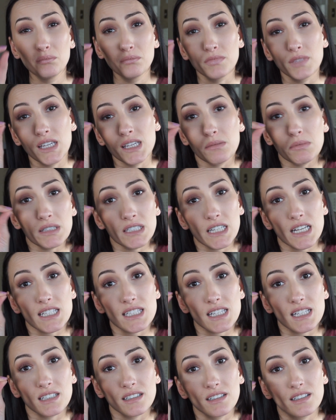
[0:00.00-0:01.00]
maybe does
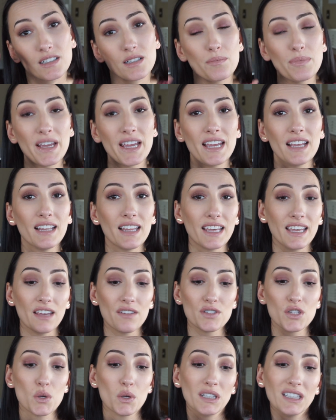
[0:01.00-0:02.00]
it a little bit, like
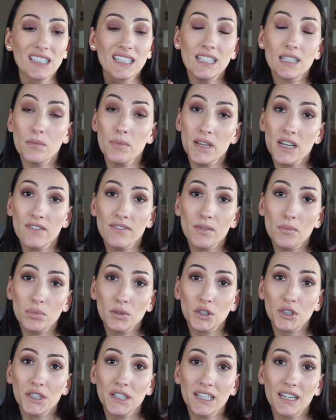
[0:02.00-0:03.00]
gives you a little bit of a
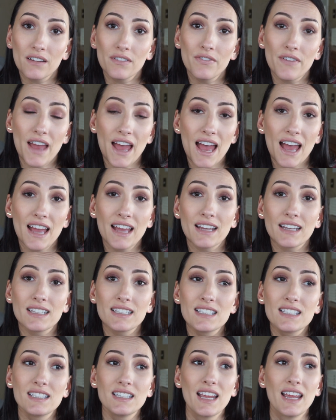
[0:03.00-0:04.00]
blurring
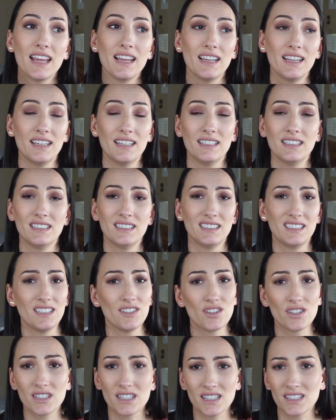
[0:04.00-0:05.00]
effect, it
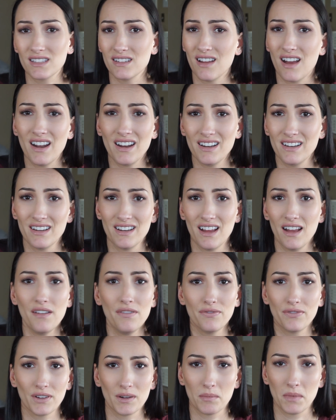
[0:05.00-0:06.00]
just is not enough
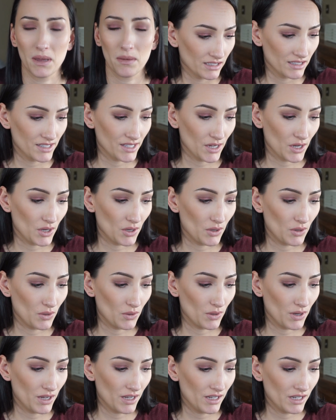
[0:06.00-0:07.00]
for me.
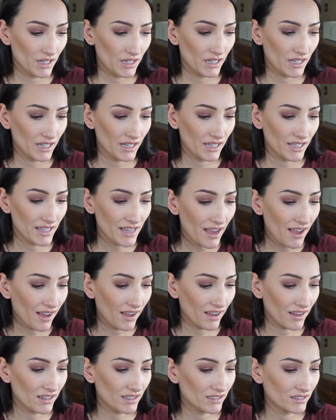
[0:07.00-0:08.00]
So
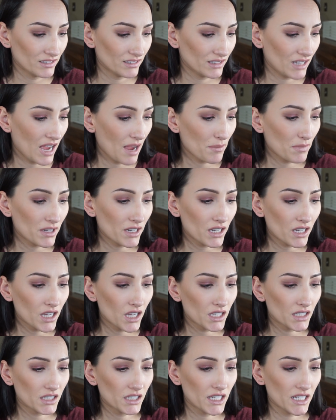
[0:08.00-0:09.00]
yeah, I'm
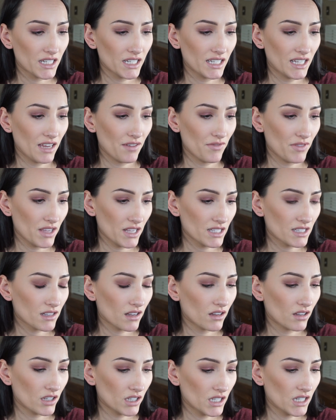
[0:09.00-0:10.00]
gonna give this
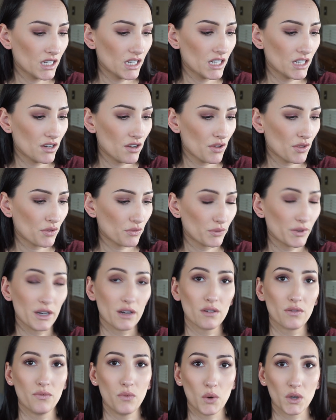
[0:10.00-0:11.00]
a good 3
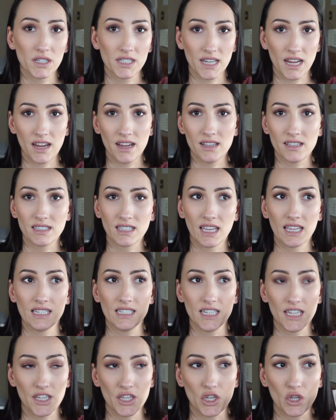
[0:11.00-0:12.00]
or 4 days,
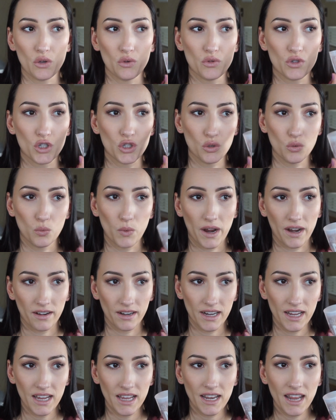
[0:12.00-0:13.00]
continue to wear
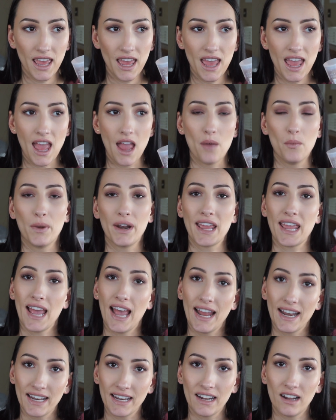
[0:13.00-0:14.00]
it, and when I
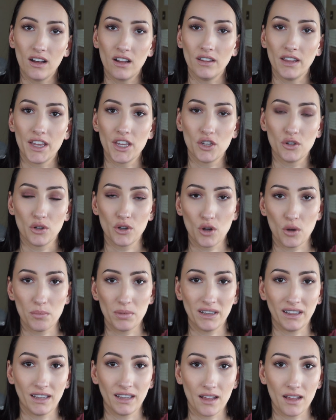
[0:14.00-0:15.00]
edit it, I'll let you know
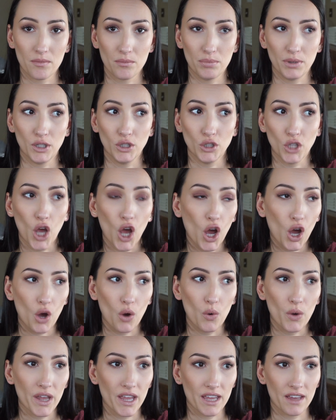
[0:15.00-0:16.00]

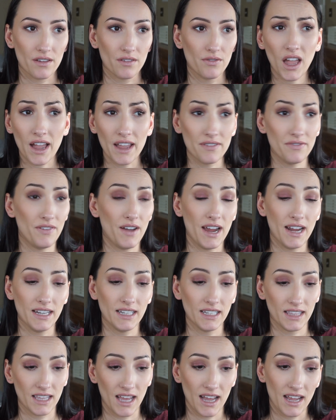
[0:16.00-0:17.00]
below if I
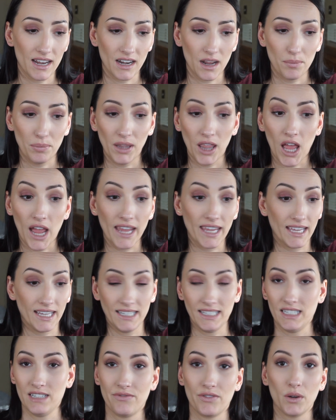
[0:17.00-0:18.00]
find that applying it
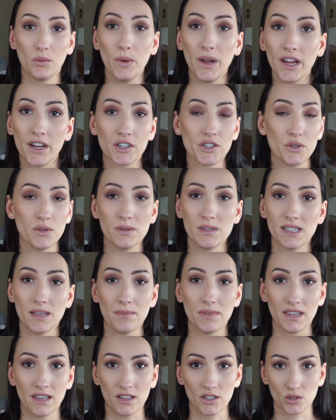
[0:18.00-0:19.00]
a different way or doing
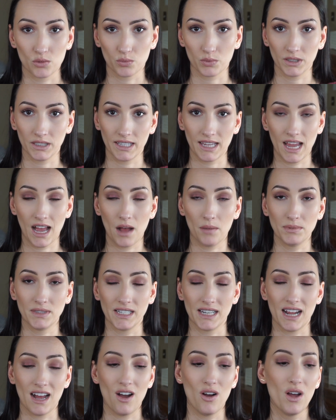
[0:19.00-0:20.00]
something else really helped
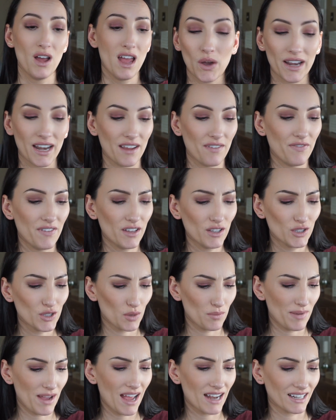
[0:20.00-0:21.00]
it out. And I feel so
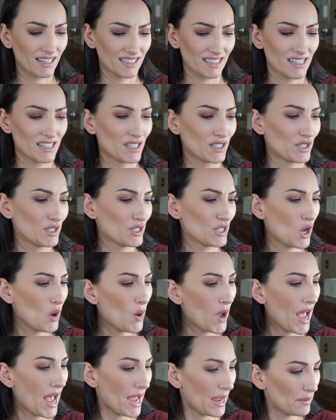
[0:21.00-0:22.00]
bad because this is so
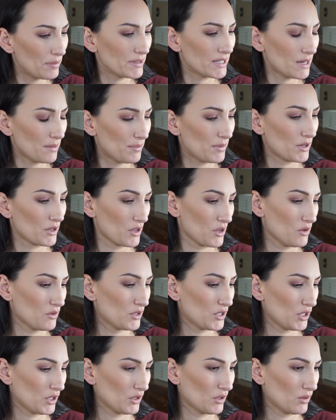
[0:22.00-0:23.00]
hyped up on
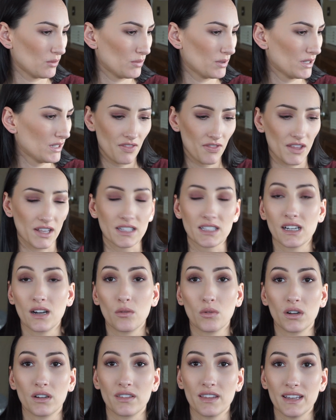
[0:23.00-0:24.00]
YouTube. That's not
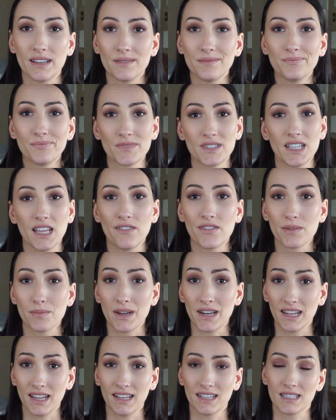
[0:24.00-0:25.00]
worth it. Save your
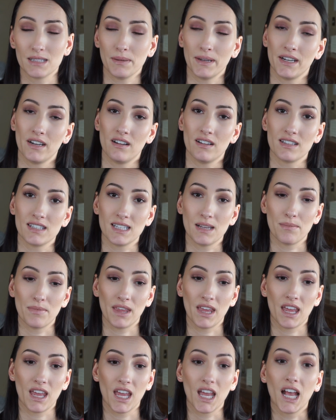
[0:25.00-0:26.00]
money and spend it on
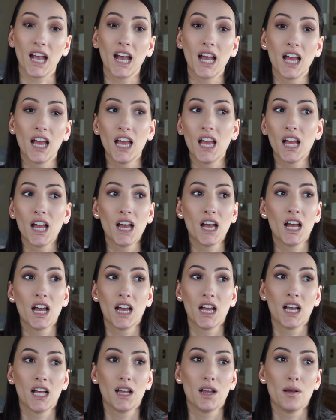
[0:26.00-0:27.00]
something
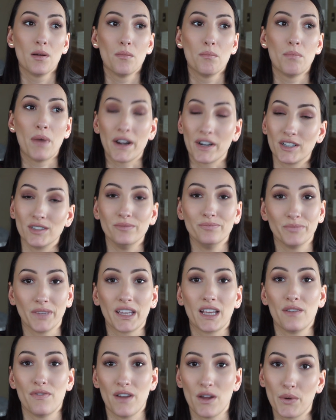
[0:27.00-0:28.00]
better,
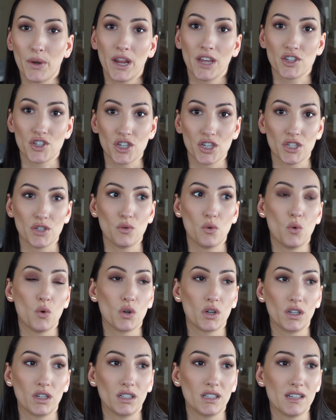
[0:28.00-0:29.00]
like a foundation
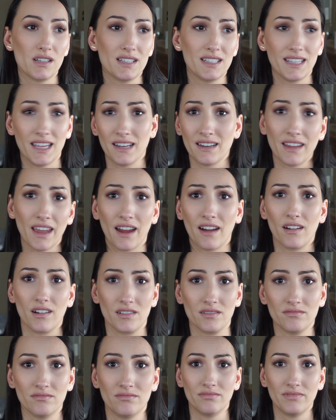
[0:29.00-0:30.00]
or
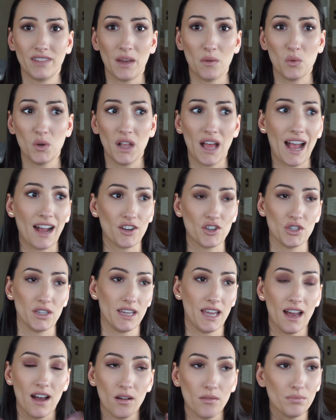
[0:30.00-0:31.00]
skincare that will actually
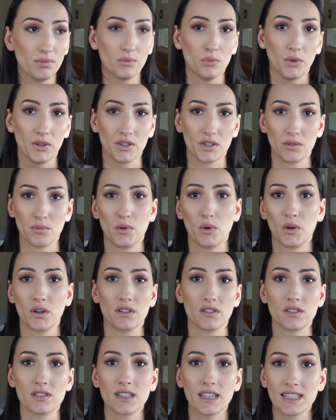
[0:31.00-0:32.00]
help with your
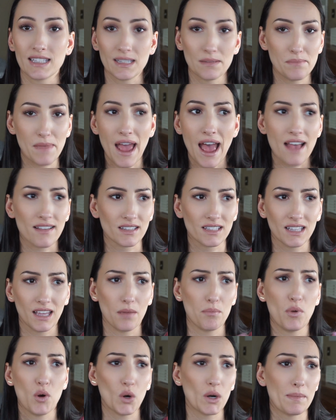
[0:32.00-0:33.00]
pores. Get some masks,
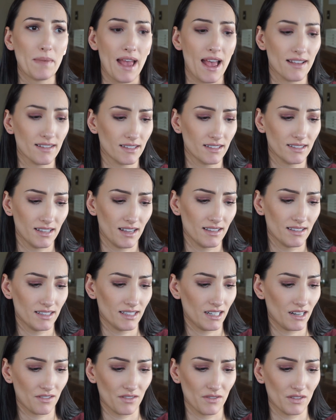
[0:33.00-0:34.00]
like pore masks,
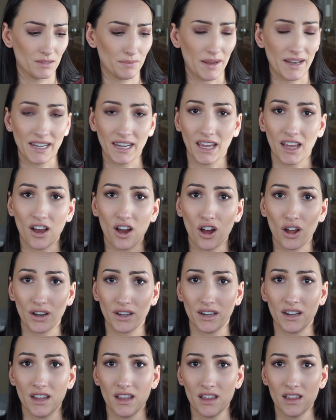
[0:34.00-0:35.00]
instead of spending it
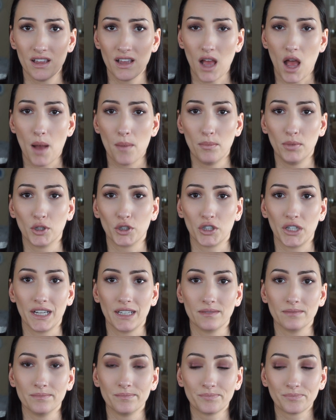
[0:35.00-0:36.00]
on blurring.